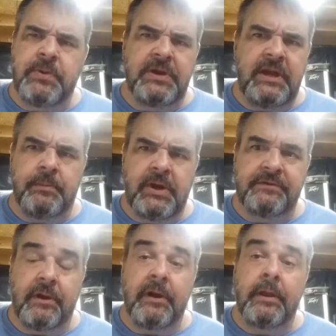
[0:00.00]
put the heat
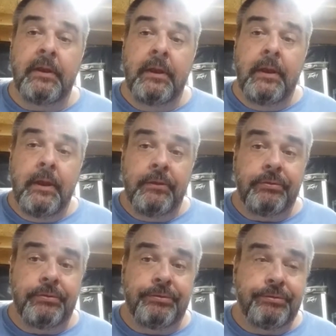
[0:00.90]
press on it
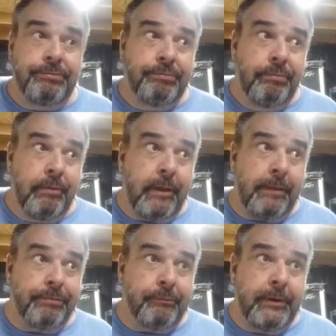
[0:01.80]

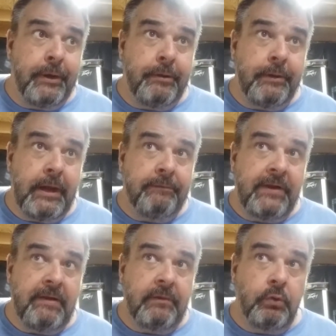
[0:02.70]
at
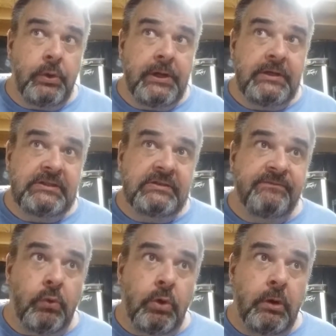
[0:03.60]
385 degrees
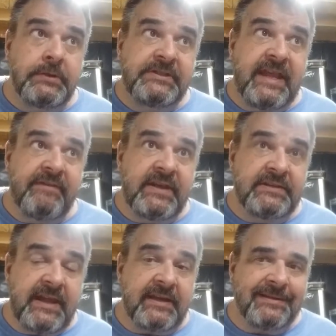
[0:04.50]
for 70
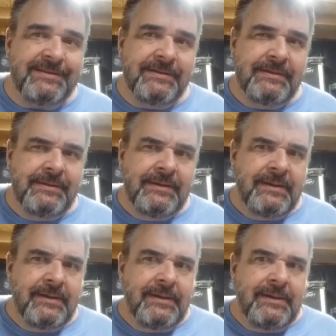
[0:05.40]
seconds.
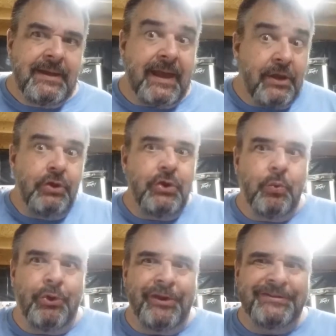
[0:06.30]
And I know you're
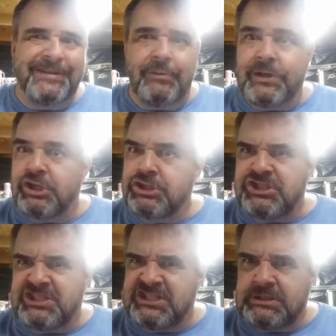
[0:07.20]
wanting to see what it
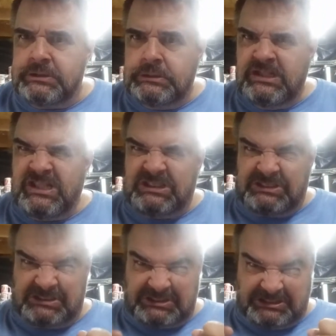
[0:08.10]
looks like.
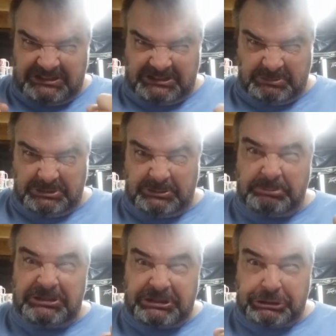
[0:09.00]
I want
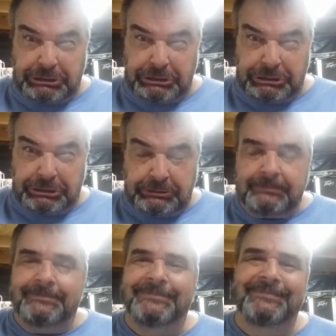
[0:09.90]
my shirt.
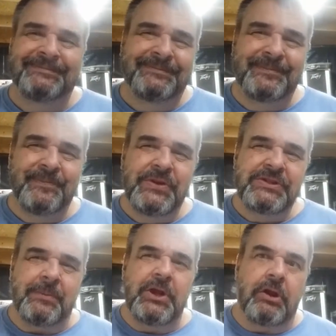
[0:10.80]

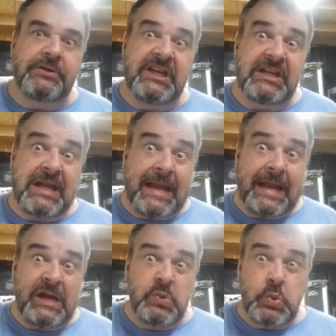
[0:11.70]
Some of y'all are saying,
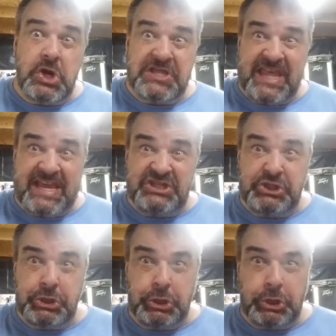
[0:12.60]
I want that
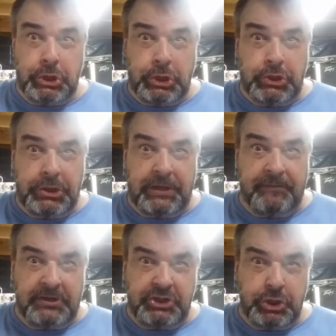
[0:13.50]
shirt
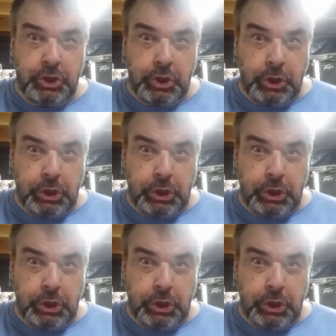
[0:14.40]
if it's good.